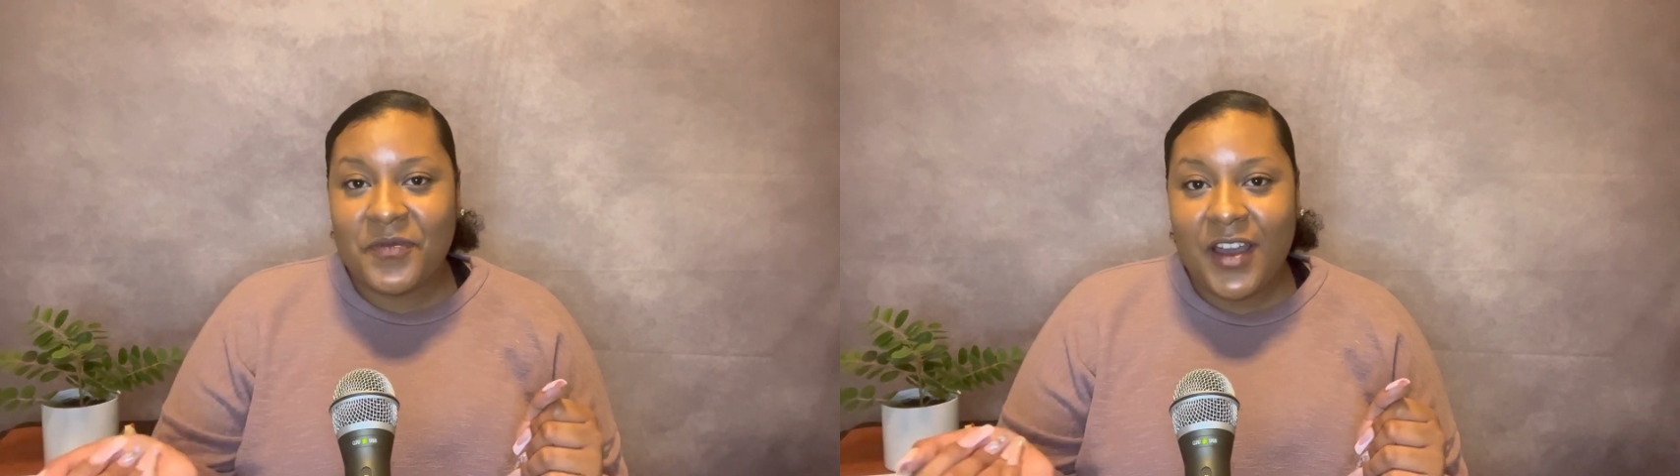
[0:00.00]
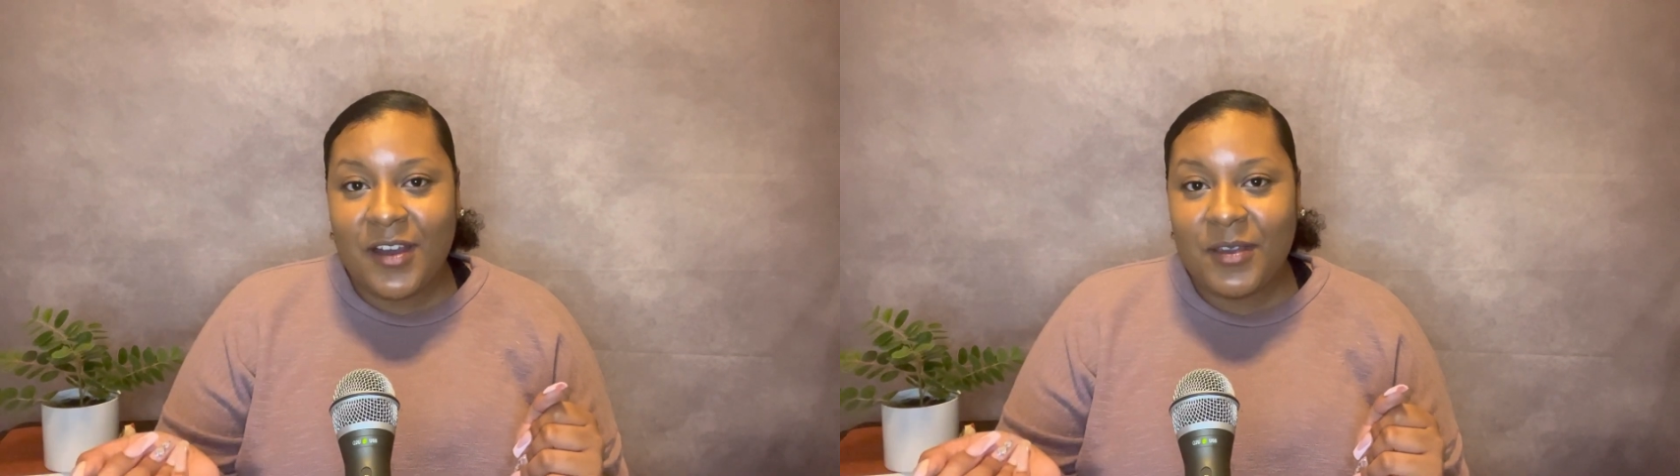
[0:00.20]

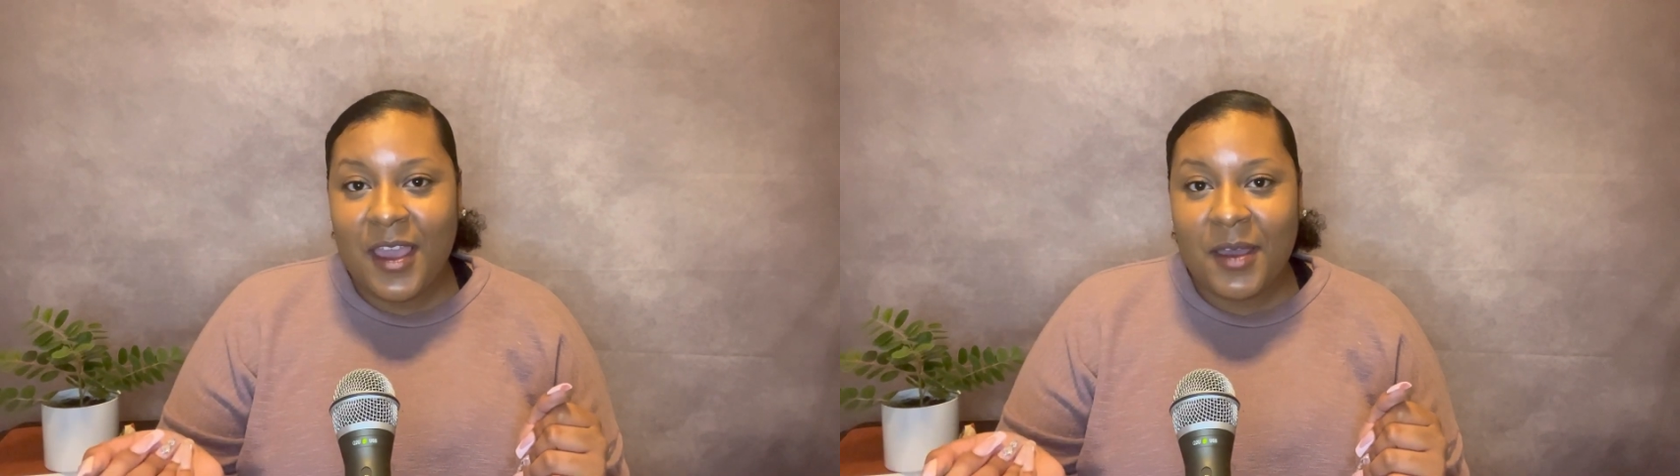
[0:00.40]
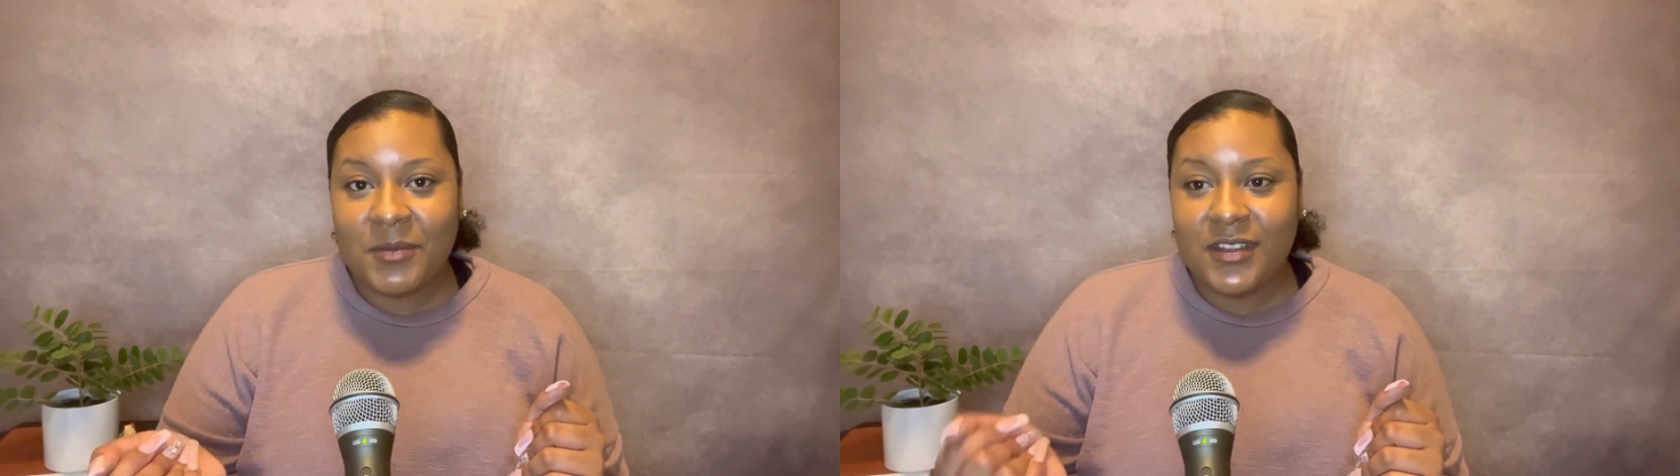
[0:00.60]
file
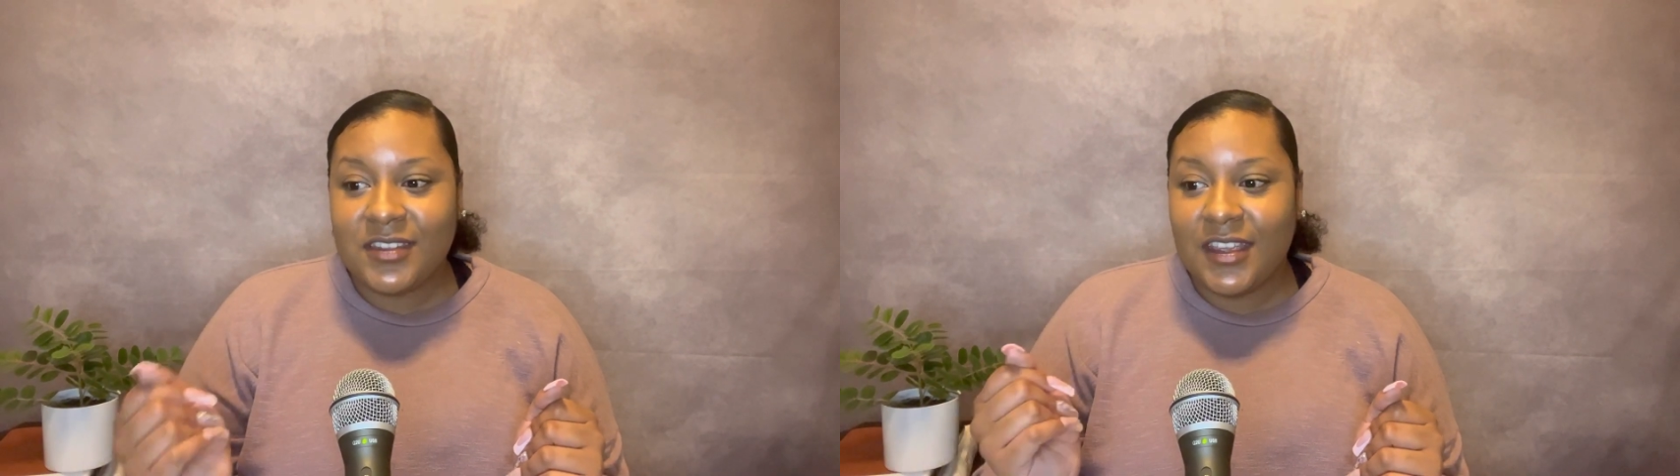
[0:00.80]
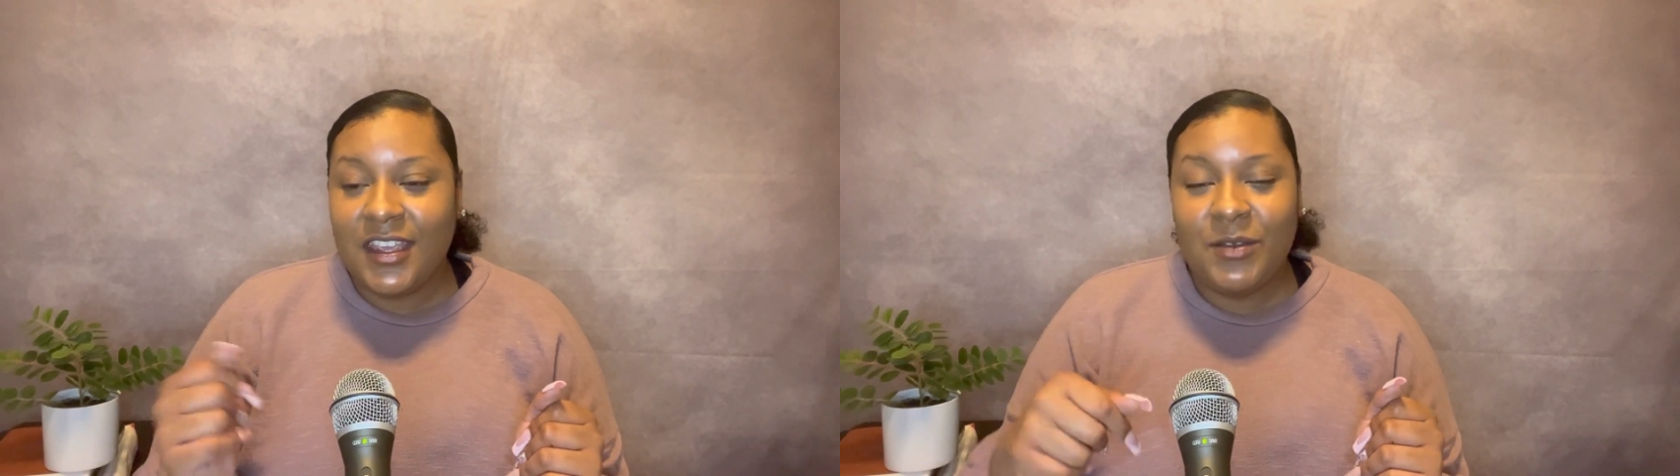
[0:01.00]
cabinets
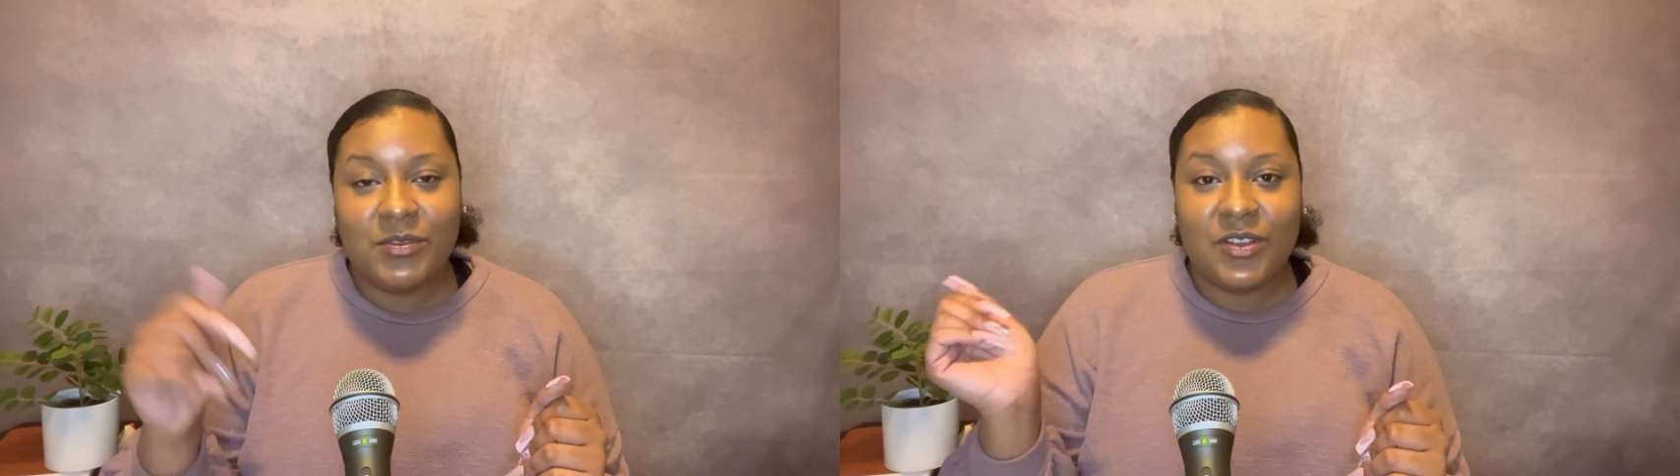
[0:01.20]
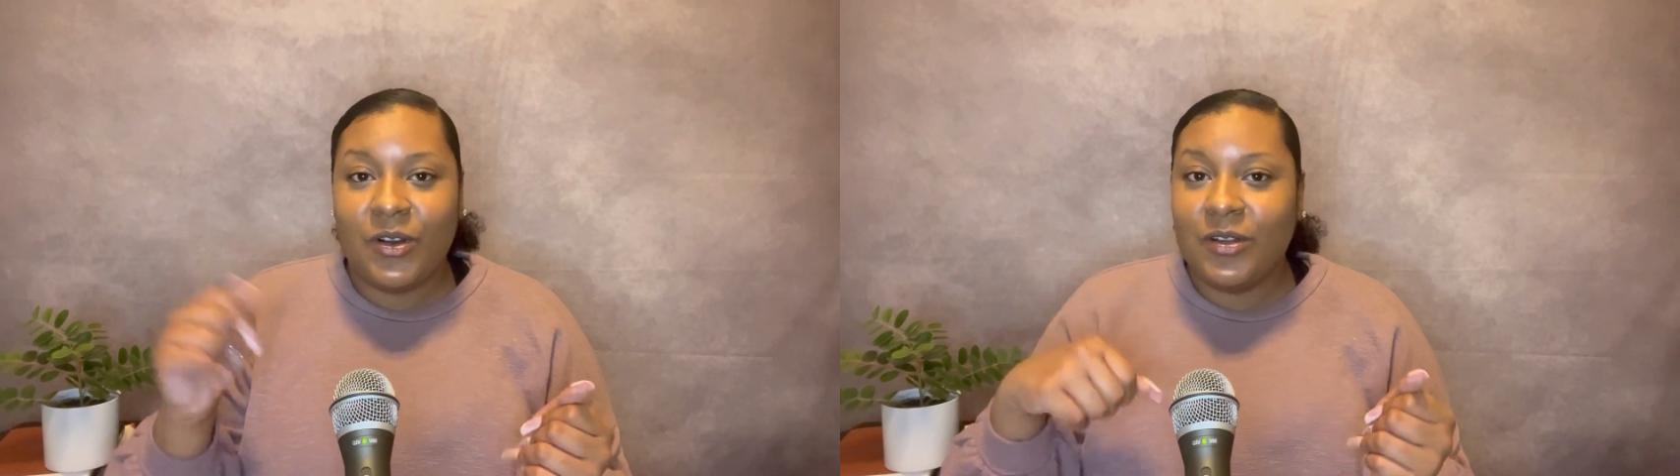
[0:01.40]
and he was
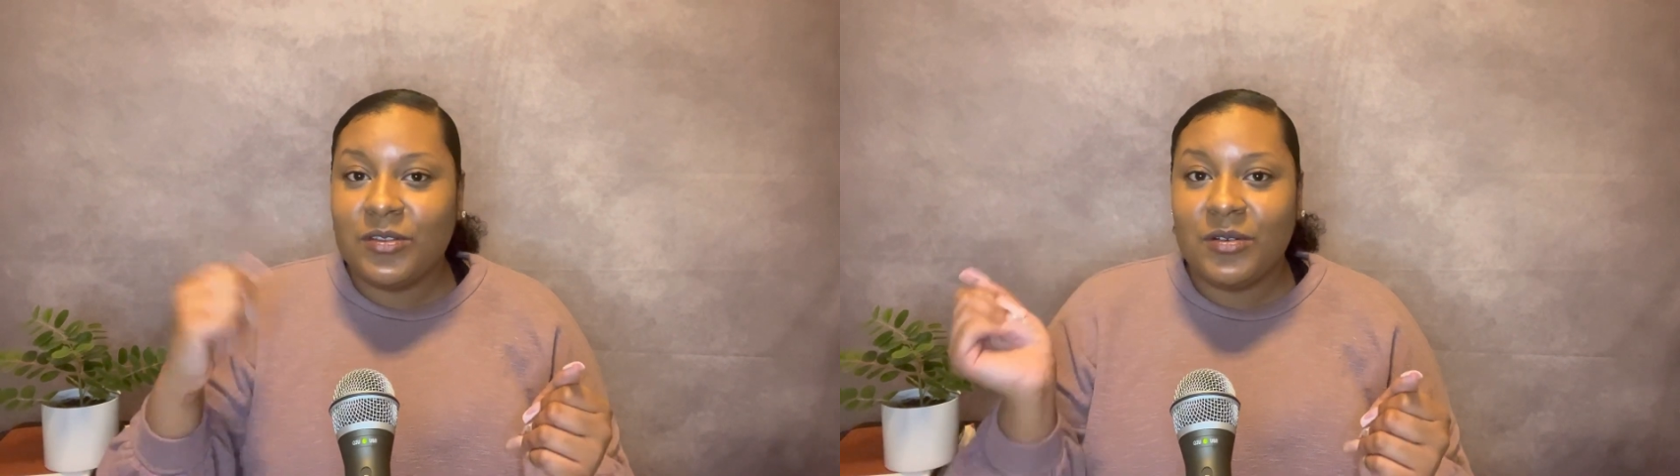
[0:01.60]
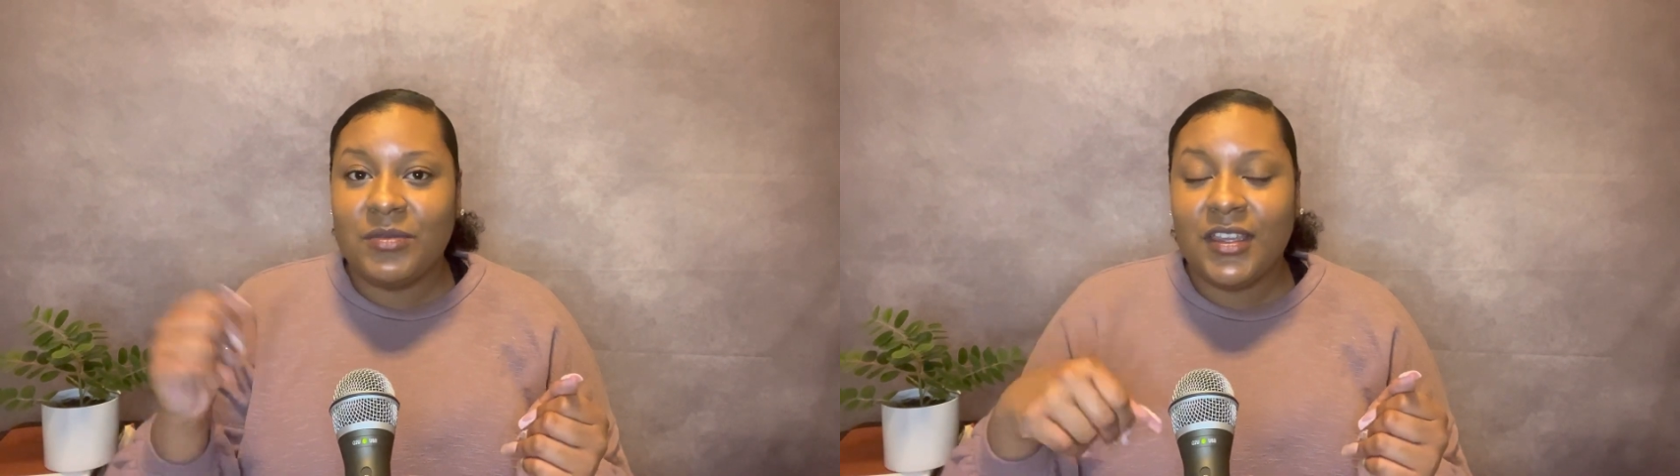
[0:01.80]
going
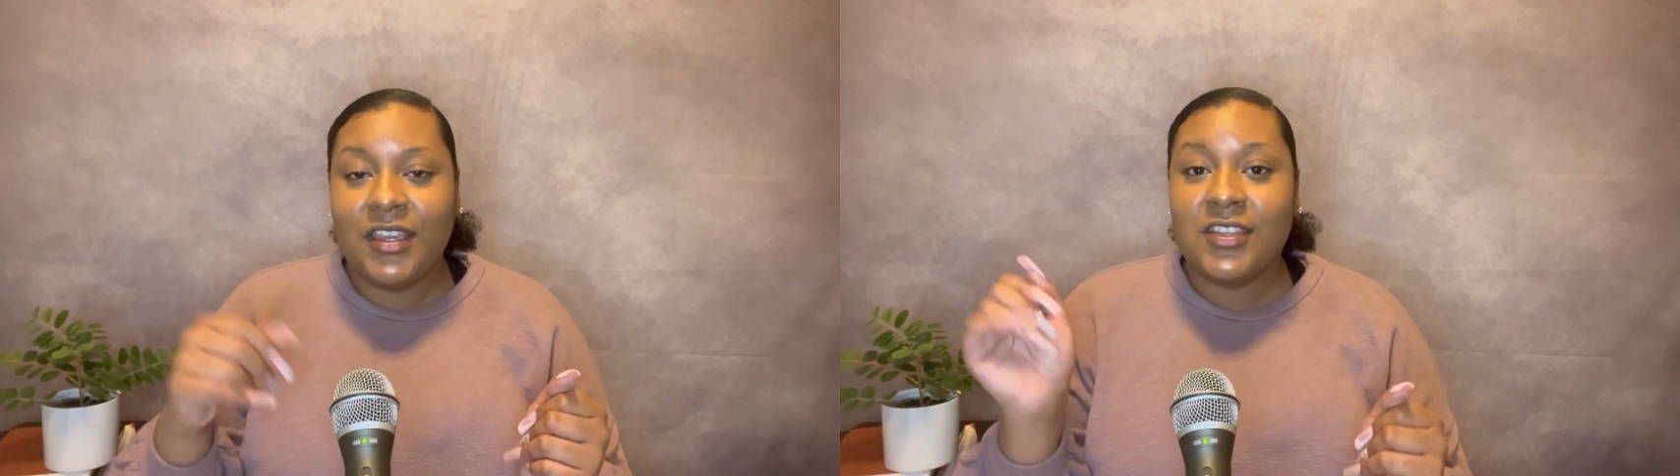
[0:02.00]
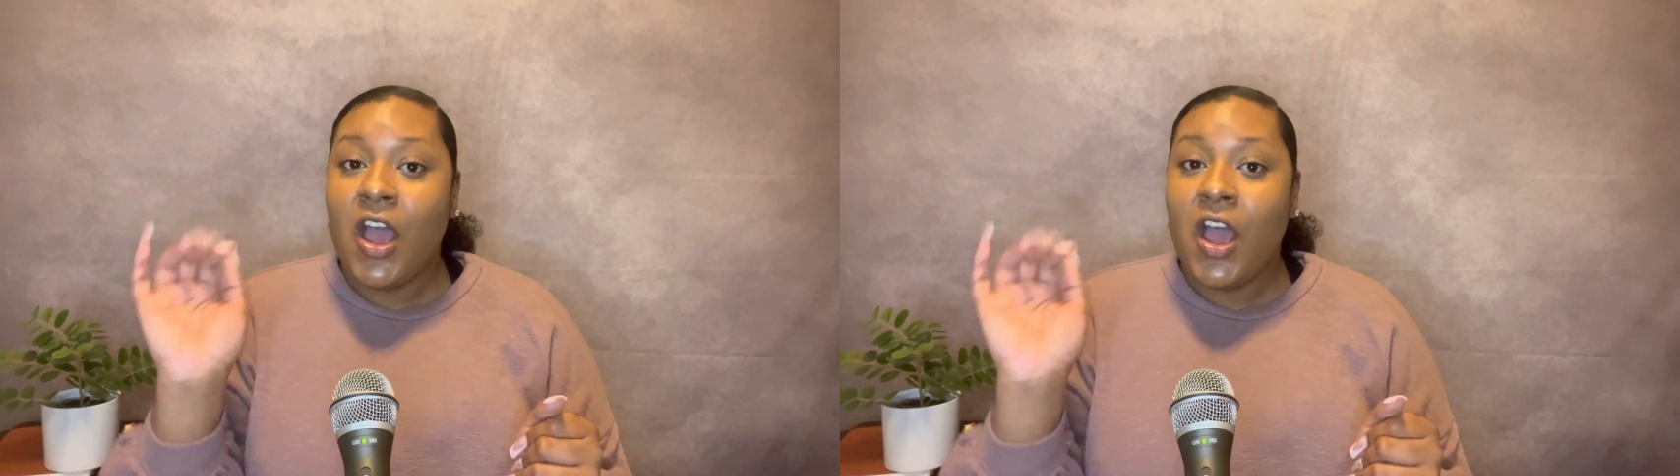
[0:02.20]
through them things.